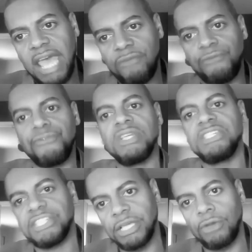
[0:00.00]
every
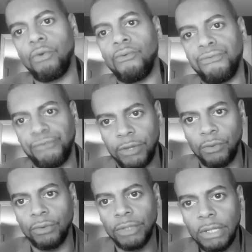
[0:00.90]
single
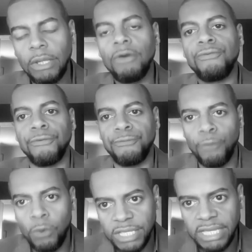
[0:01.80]
field for
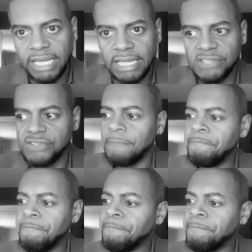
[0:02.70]
4 years.